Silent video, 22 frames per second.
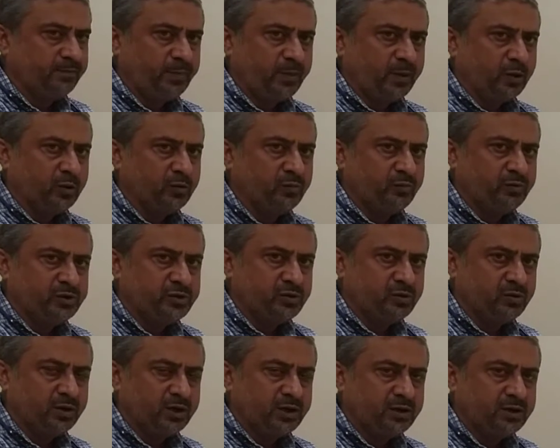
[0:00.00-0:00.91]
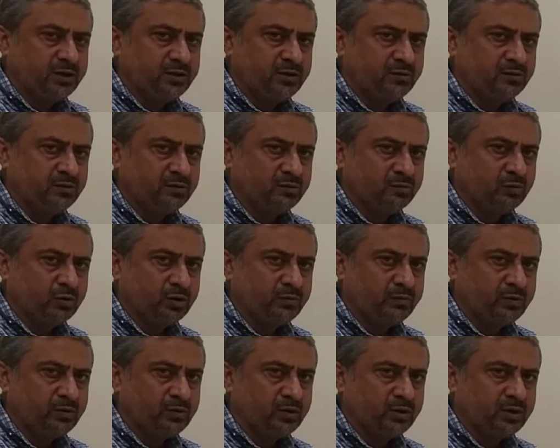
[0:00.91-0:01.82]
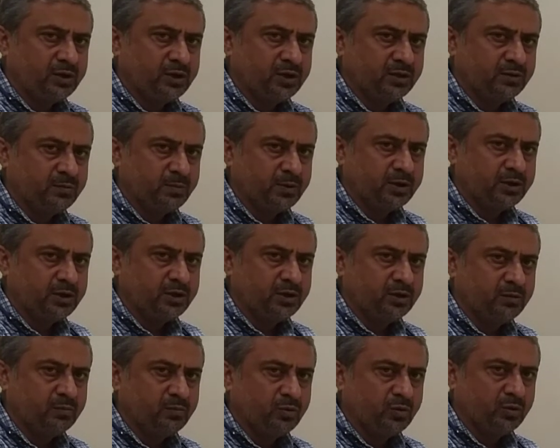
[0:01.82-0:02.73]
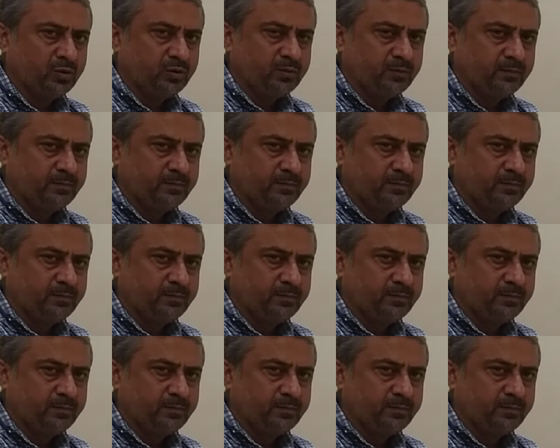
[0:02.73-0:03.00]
on which you write, this is what we call it as particle board.